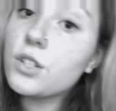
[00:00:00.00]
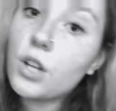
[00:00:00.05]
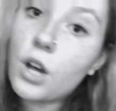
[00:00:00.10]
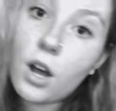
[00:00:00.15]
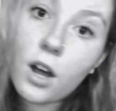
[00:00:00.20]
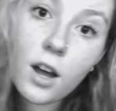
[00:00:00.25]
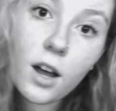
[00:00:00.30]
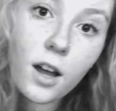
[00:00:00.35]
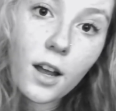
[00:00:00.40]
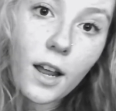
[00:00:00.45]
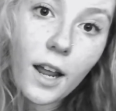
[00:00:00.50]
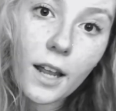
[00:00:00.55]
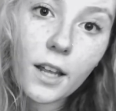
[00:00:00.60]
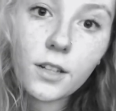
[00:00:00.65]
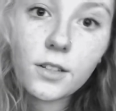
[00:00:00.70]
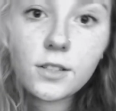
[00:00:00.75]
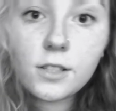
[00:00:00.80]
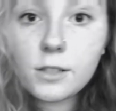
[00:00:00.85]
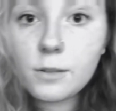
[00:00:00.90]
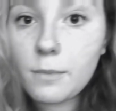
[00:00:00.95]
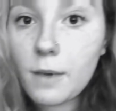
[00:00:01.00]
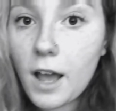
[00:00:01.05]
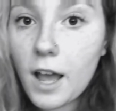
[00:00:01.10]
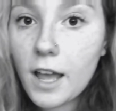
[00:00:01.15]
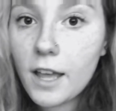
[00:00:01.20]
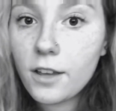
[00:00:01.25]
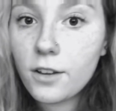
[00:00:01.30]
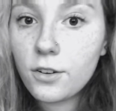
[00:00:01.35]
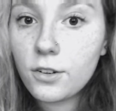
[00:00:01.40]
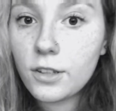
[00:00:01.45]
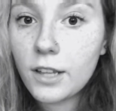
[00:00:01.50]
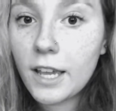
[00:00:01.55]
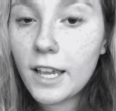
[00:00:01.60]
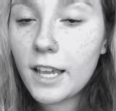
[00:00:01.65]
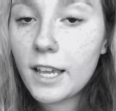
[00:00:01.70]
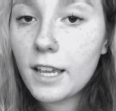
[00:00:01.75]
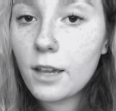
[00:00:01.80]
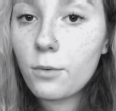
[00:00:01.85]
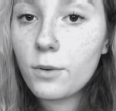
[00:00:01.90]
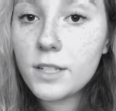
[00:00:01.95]
talk, I could smile.
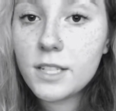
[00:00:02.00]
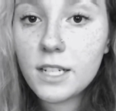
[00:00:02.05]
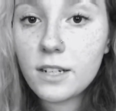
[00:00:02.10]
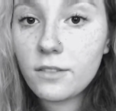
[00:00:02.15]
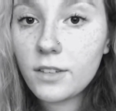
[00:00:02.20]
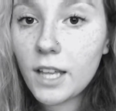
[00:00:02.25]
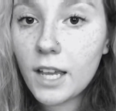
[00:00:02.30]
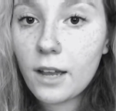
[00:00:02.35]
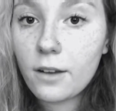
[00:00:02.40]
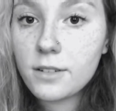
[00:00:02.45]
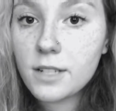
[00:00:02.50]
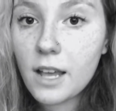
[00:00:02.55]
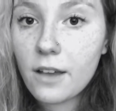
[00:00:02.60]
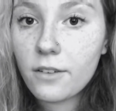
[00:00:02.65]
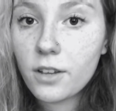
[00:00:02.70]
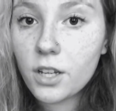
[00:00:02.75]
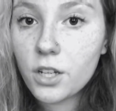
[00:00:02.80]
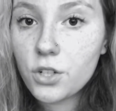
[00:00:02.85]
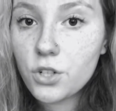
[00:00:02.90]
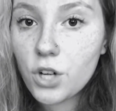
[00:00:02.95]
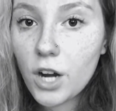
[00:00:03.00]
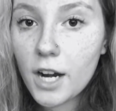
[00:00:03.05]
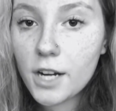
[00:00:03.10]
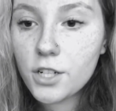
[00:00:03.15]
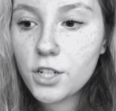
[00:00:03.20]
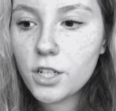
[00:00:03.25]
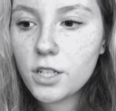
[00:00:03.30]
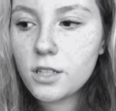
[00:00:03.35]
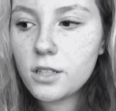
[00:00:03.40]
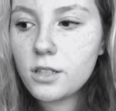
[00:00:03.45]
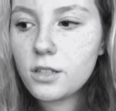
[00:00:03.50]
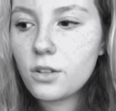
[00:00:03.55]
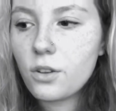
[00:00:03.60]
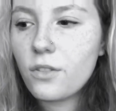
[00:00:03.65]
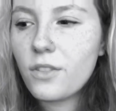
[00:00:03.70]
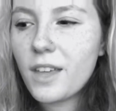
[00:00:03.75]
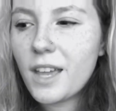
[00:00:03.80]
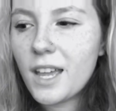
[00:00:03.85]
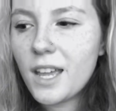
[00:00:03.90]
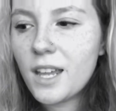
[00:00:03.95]
Like, it wasn't even like I was having contractions. So
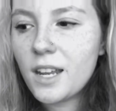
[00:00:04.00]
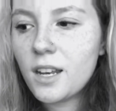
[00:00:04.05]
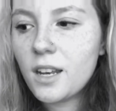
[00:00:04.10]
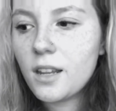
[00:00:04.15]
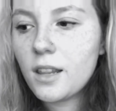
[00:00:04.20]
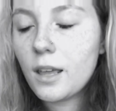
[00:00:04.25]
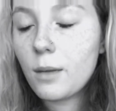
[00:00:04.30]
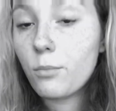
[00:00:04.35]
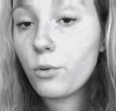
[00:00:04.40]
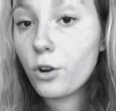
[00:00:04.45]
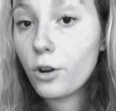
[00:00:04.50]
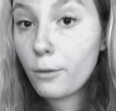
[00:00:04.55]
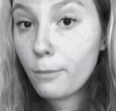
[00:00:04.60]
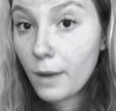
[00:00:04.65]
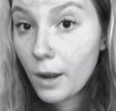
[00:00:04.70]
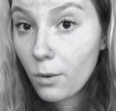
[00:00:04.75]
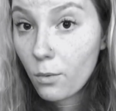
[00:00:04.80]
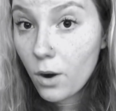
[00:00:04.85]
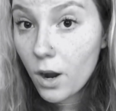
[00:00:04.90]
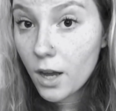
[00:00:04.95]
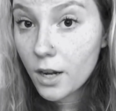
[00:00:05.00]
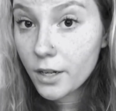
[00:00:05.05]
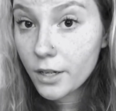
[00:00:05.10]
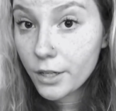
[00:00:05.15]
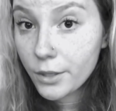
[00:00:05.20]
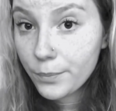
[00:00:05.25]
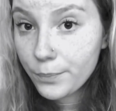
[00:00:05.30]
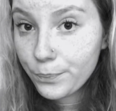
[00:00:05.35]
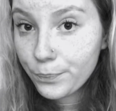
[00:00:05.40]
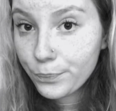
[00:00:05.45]
then they broke my water,